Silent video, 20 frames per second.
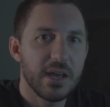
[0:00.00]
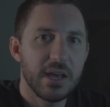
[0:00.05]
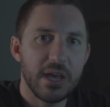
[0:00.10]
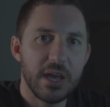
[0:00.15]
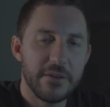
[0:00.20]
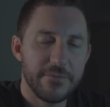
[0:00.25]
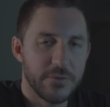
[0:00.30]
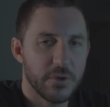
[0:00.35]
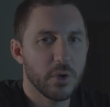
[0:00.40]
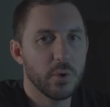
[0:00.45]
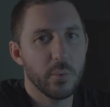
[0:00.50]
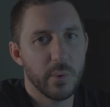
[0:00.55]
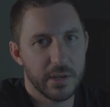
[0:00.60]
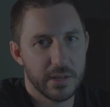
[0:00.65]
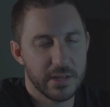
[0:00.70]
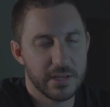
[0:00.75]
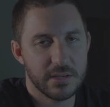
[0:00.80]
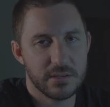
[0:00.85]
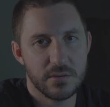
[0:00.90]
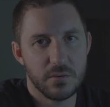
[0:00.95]
If you're
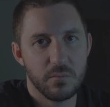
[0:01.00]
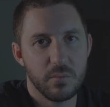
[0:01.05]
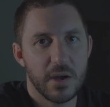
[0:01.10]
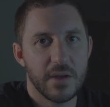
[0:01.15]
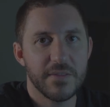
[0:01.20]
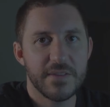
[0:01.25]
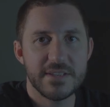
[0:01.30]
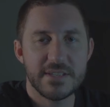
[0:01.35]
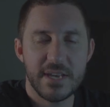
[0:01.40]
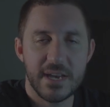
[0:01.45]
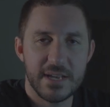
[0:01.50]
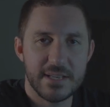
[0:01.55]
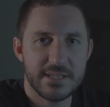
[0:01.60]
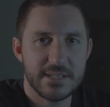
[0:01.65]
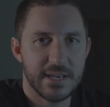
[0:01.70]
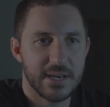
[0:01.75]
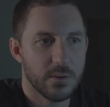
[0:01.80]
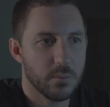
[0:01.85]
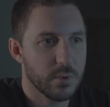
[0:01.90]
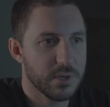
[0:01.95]
willing to run this
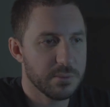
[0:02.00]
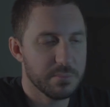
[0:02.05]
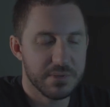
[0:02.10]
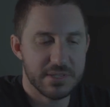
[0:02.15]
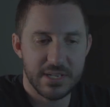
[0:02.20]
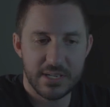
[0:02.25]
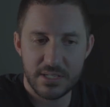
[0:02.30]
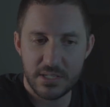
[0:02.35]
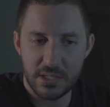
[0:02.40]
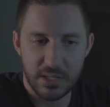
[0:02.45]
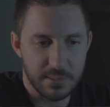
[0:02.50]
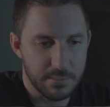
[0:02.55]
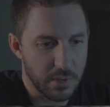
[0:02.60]
headset with potentially